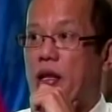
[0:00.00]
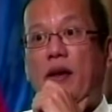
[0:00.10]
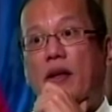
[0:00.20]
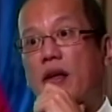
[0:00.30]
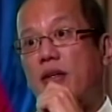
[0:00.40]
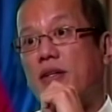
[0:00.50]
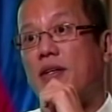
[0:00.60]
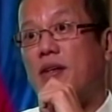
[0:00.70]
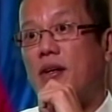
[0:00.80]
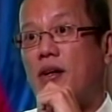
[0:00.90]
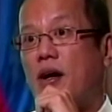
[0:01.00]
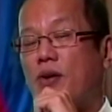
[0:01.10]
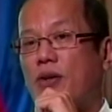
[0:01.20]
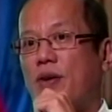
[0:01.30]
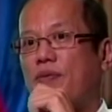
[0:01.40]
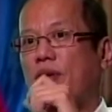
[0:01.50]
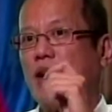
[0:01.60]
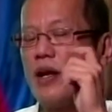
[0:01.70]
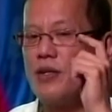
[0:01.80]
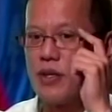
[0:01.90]
I think it is a good thing for
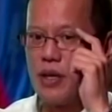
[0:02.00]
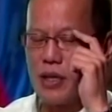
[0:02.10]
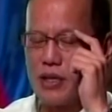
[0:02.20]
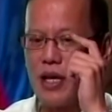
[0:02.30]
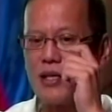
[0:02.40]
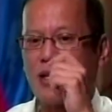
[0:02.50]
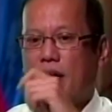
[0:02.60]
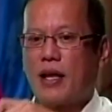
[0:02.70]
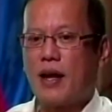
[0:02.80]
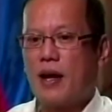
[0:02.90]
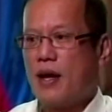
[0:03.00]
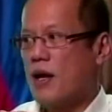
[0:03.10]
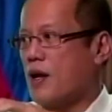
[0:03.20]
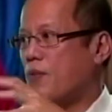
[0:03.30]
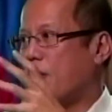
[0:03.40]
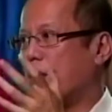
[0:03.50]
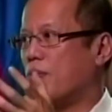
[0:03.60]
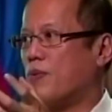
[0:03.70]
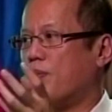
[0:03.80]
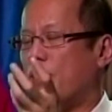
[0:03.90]
the region in the sense that we're
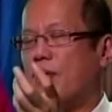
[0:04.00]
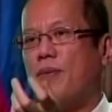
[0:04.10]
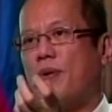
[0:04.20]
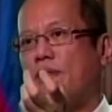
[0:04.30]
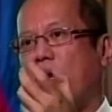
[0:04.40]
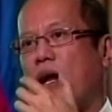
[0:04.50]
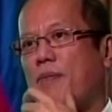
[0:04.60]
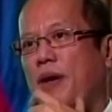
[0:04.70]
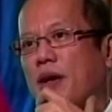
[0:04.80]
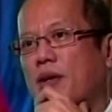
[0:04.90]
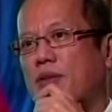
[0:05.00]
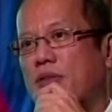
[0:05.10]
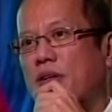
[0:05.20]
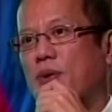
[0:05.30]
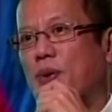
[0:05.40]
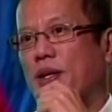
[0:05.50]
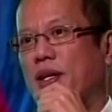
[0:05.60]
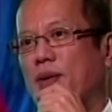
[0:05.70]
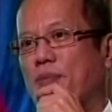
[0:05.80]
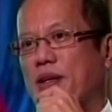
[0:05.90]
one of the most dynamic regions in the
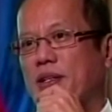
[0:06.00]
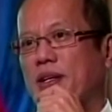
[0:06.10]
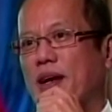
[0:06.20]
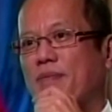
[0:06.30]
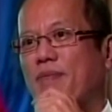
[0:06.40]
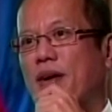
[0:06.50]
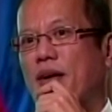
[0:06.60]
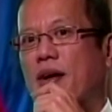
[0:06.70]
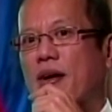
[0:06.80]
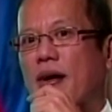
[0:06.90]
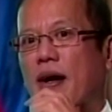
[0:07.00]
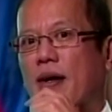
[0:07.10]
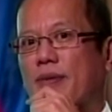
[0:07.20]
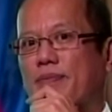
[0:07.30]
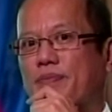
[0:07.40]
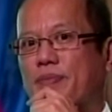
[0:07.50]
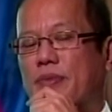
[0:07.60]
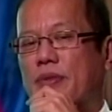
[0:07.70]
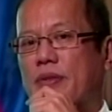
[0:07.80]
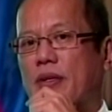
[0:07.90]
world at the present time.
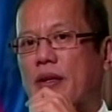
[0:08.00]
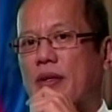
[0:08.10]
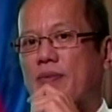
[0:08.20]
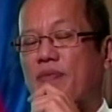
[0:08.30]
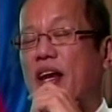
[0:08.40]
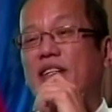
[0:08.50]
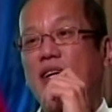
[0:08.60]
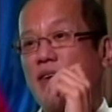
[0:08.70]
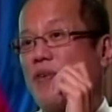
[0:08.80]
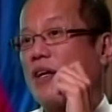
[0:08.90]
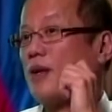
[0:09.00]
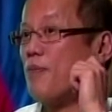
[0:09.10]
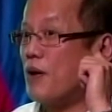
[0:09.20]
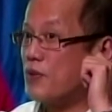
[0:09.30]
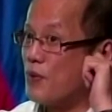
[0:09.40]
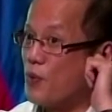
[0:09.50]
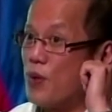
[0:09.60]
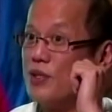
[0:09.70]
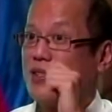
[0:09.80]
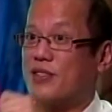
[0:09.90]
A very significant amount of the
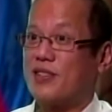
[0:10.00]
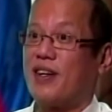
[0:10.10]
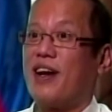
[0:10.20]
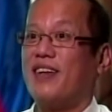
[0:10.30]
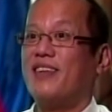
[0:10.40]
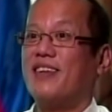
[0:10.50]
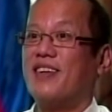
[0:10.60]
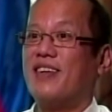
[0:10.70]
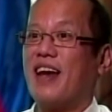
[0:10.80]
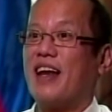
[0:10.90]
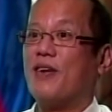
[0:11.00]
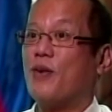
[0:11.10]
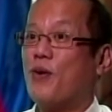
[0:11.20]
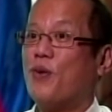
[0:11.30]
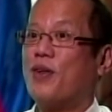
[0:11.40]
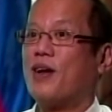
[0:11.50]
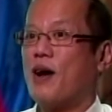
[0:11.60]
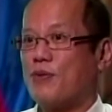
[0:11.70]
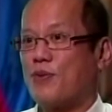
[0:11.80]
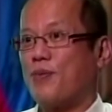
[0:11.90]
world's trade and growth
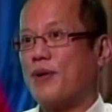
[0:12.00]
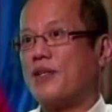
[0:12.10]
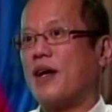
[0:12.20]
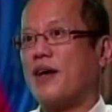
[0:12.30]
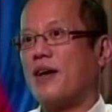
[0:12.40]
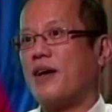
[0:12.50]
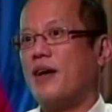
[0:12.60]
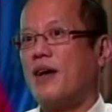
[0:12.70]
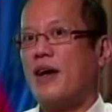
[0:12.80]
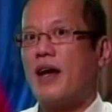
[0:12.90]
comes from this area.